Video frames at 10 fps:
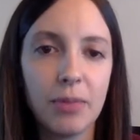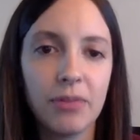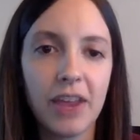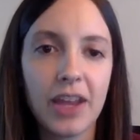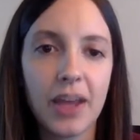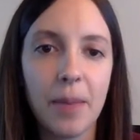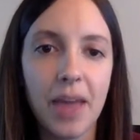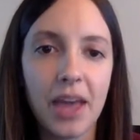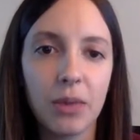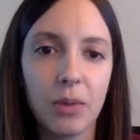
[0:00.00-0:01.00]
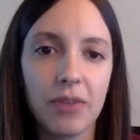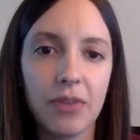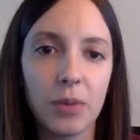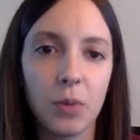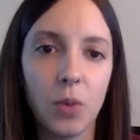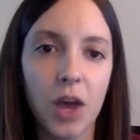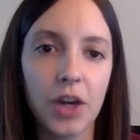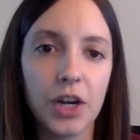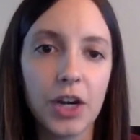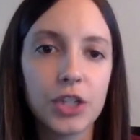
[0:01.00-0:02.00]
They provide a pathway from the
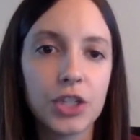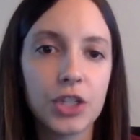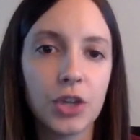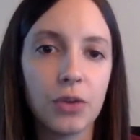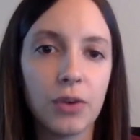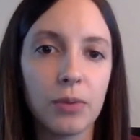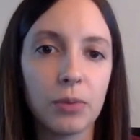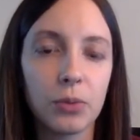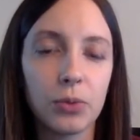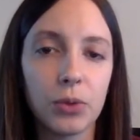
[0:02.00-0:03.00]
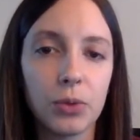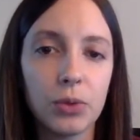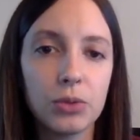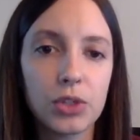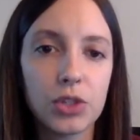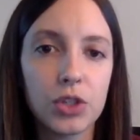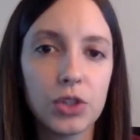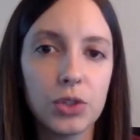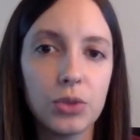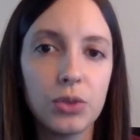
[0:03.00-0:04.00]
water to go from the roots
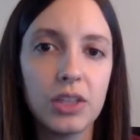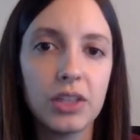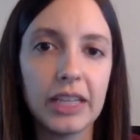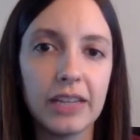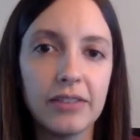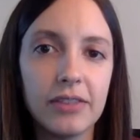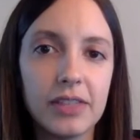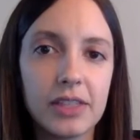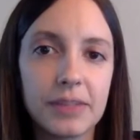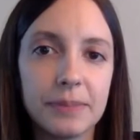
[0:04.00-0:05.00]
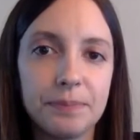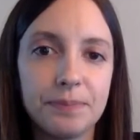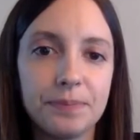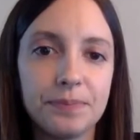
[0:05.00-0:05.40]
to the leaves.